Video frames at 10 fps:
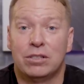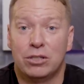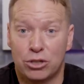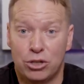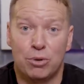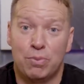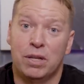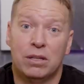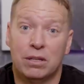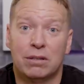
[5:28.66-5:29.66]
you're
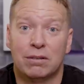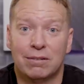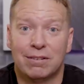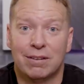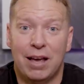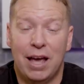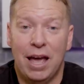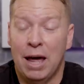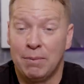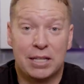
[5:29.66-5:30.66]
stupid.
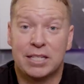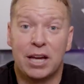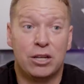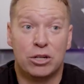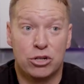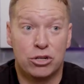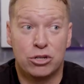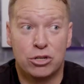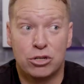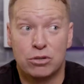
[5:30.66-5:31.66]
And I'm not saying you're
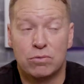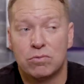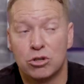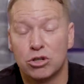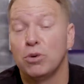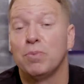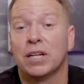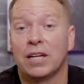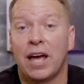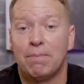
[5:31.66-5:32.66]
you're stupid
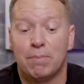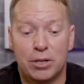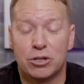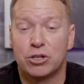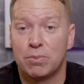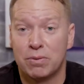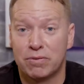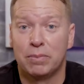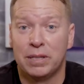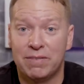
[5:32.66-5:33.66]
in life, but you're stupid
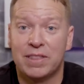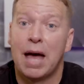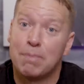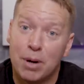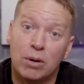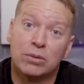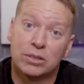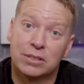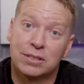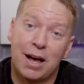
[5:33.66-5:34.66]
for believing that
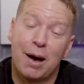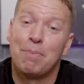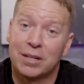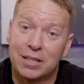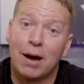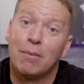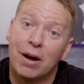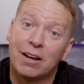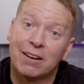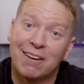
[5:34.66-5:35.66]
post. I'll put it that
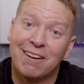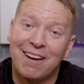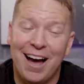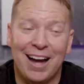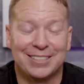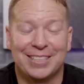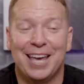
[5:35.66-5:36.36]
way. I just